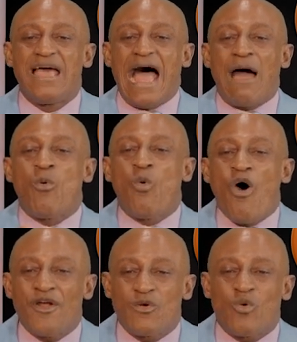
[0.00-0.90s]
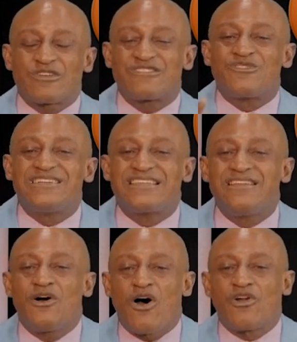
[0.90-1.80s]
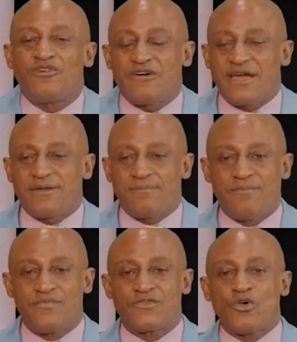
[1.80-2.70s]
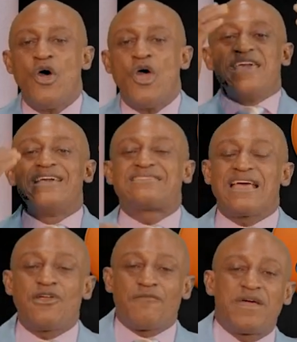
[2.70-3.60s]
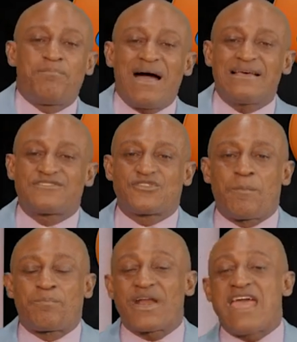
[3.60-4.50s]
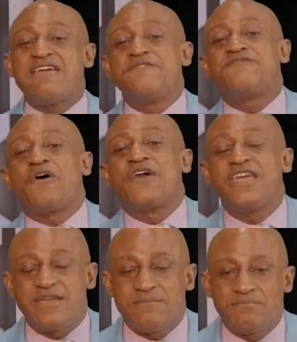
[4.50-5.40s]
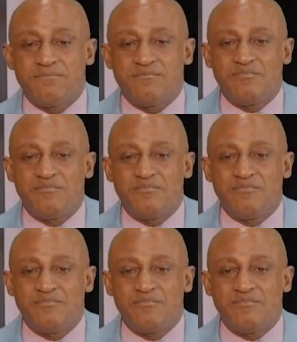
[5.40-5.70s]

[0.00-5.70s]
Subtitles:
And worry was written all over him. So instead of the pastor praying for him,